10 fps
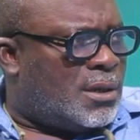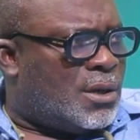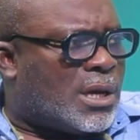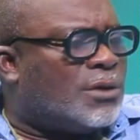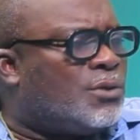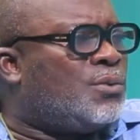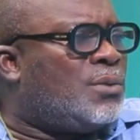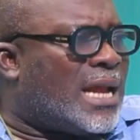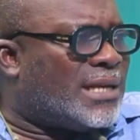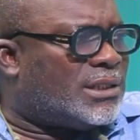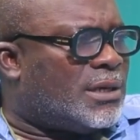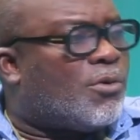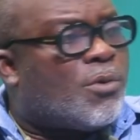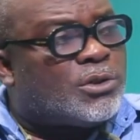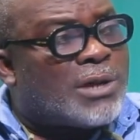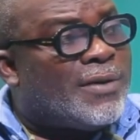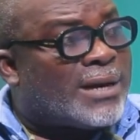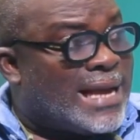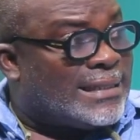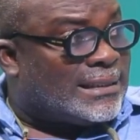You can do lunch. Because you have a
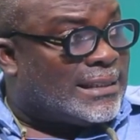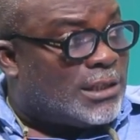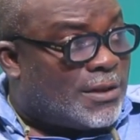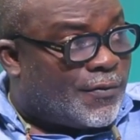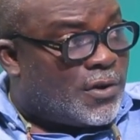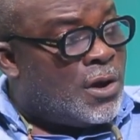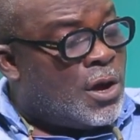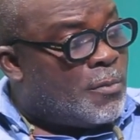crisis, and therefore mm.